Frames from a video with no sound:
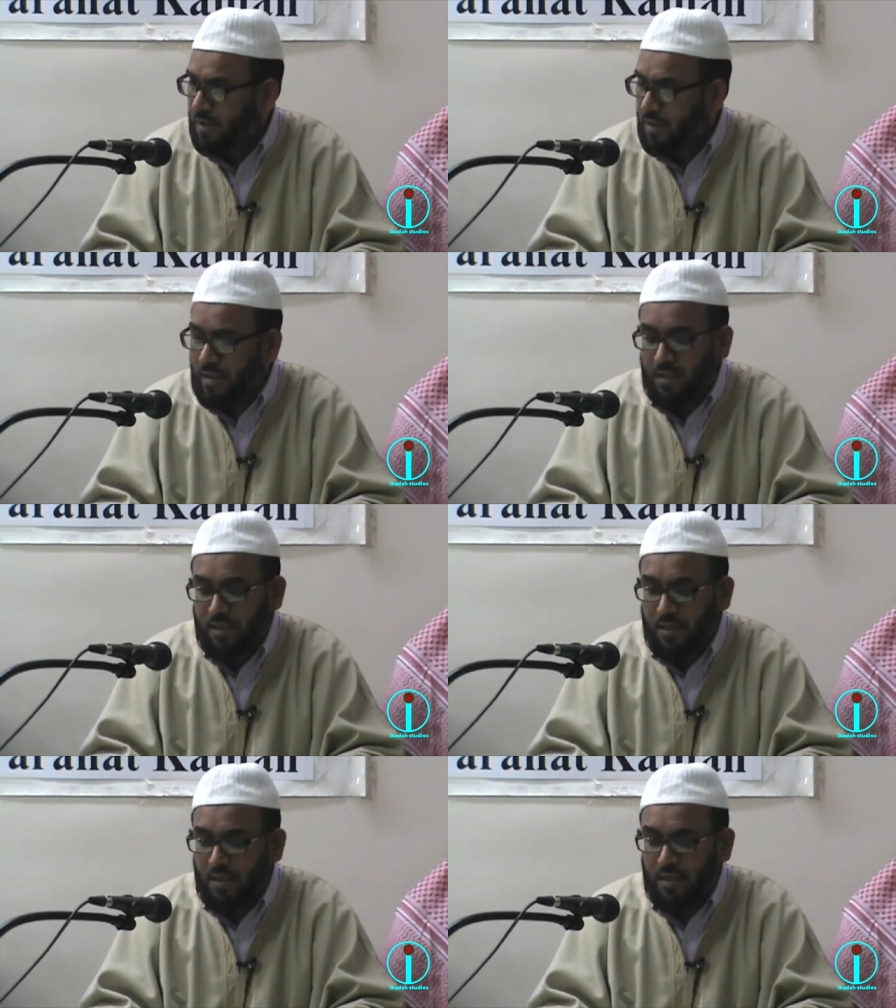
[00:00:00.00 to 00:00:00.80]

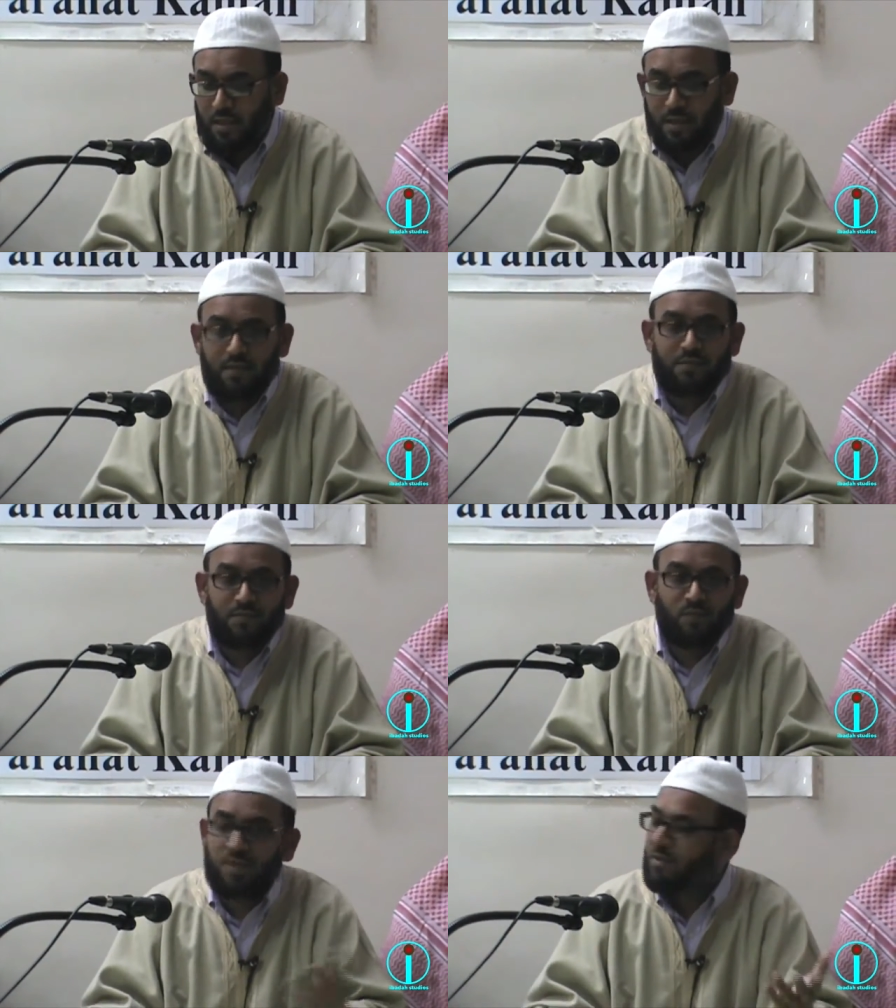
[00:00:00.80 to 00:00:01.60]
Uh, at least
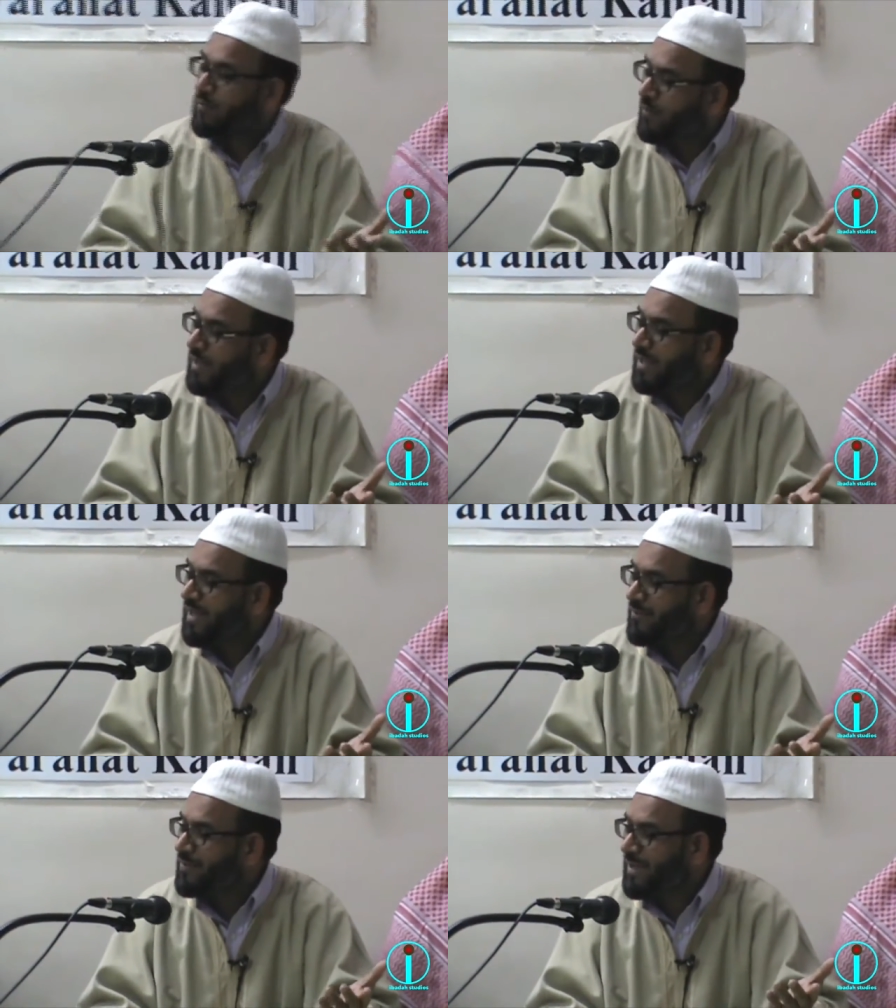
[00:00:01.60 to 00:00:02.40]
in Brooklyn, they were wearing
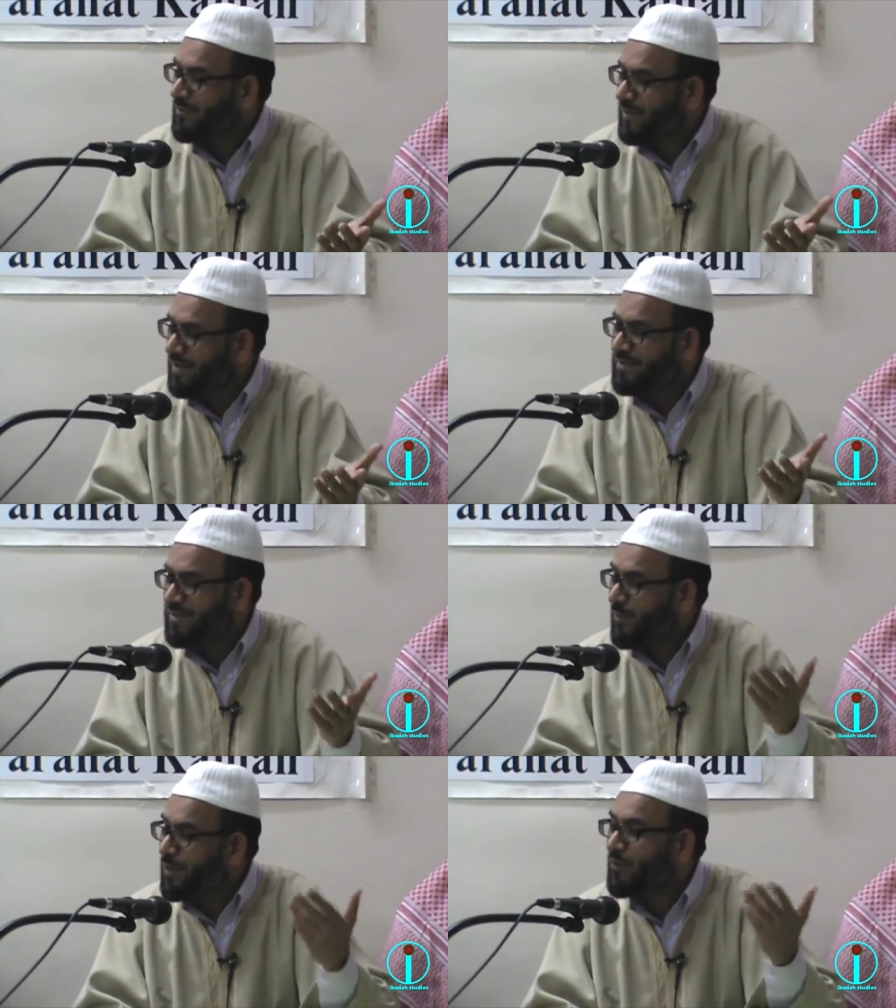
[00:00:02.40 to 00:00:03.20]
it, I will tell you this.
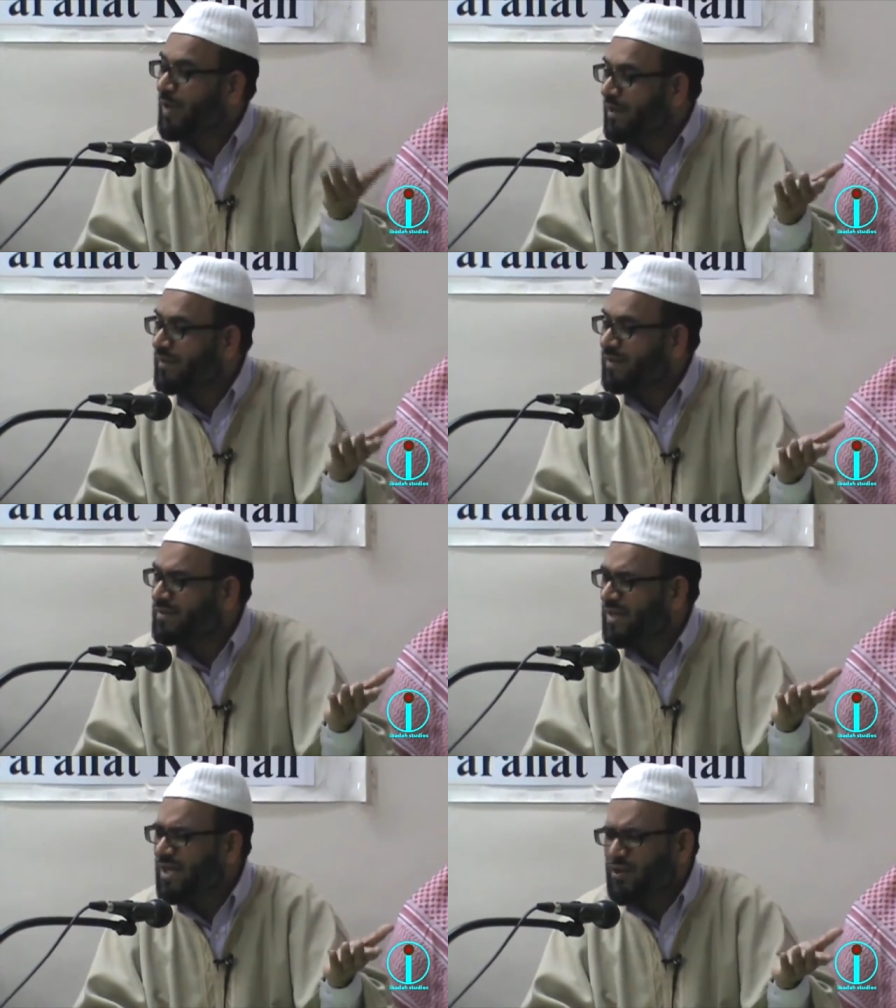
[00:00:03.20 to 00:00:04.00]
They weren't wearing
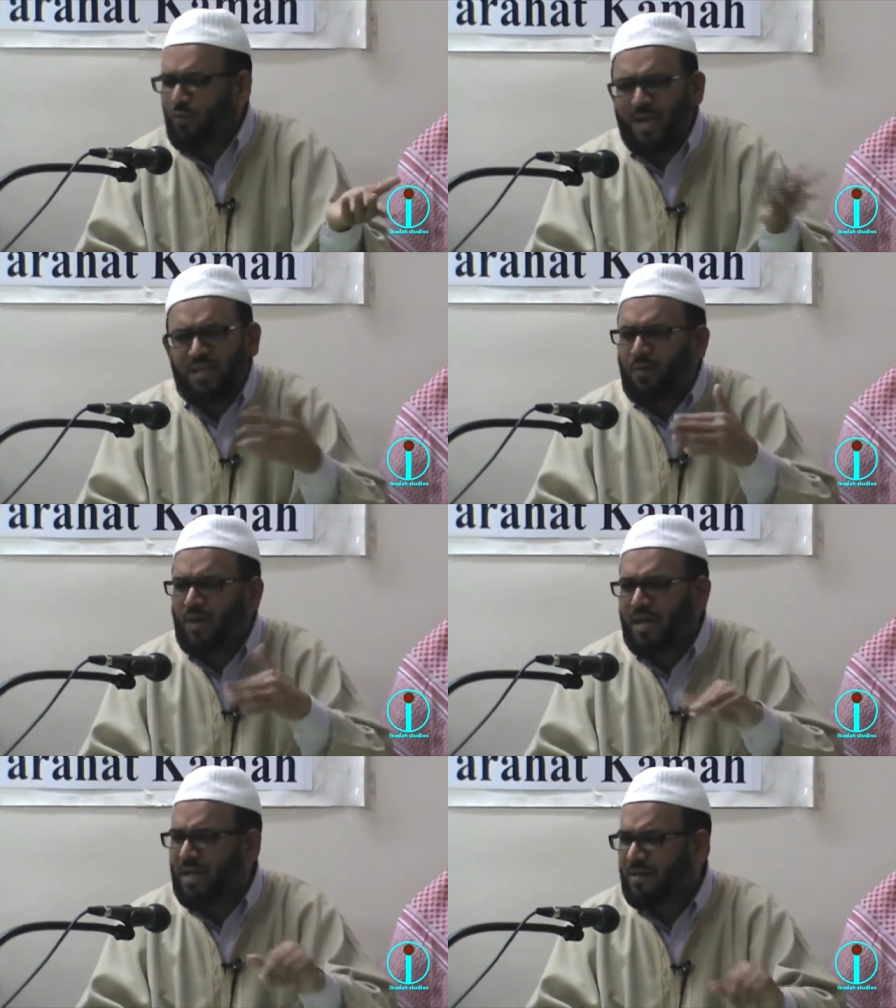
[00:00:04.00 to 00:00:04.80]
this. So why are they
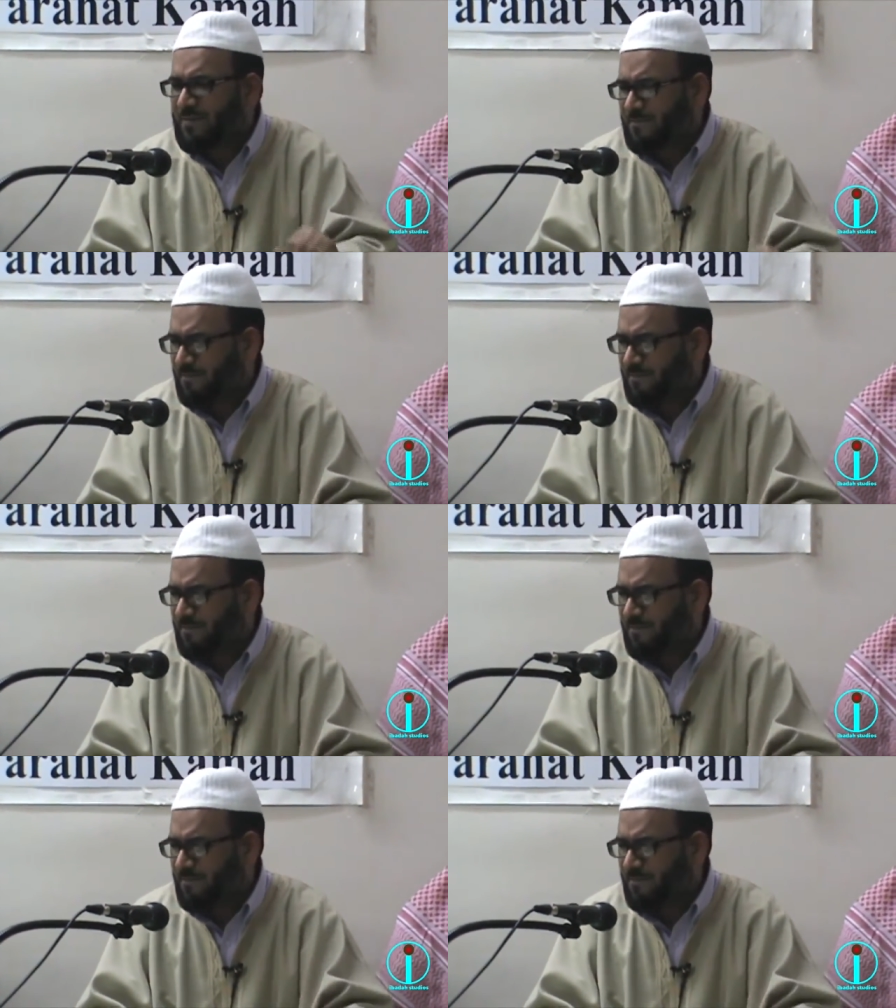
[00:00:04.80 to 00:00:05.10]
wearing it?